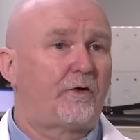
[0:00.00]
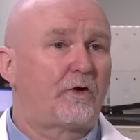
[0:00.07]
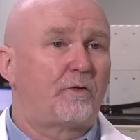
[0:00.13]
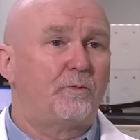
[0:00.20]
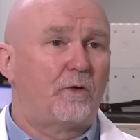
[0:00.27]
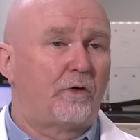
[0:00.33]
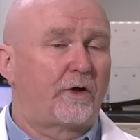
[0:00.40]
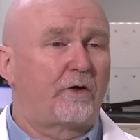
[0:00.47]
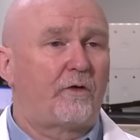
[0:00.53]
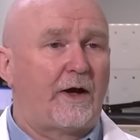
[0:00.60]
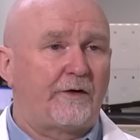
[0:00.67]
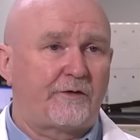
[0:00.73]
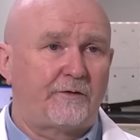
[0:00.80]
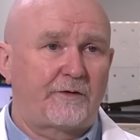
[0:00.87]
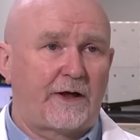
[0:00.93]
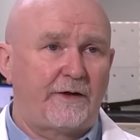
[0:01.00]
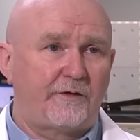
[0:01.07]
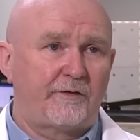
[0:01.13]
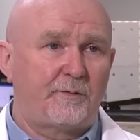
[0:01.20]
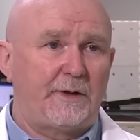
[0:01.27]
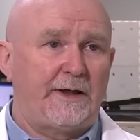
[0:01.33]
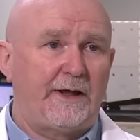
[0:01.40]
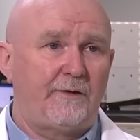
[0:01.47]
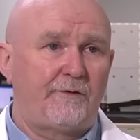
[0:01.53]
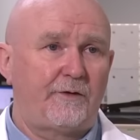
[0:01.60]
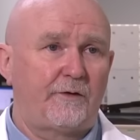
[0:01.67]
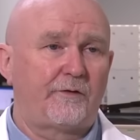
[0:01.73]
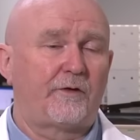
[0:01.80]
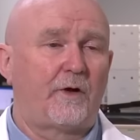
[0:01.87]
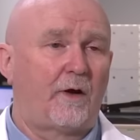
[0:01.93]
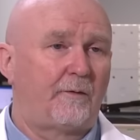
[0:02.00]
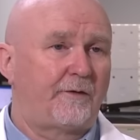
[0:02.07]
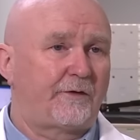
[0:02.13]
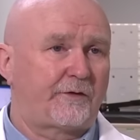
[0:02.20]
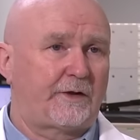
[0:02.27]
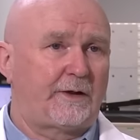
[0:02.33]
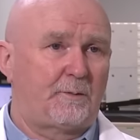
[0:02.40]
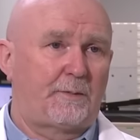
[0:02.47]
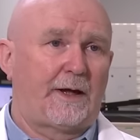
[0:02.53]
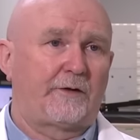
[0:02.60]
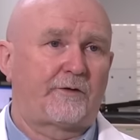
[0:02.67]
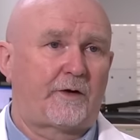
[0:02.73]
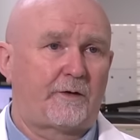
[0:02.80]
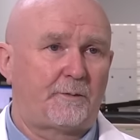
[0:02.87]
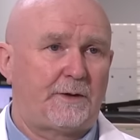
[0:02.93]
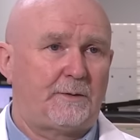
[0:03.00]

or more aggressive kinds of behaviors that obviously impacts other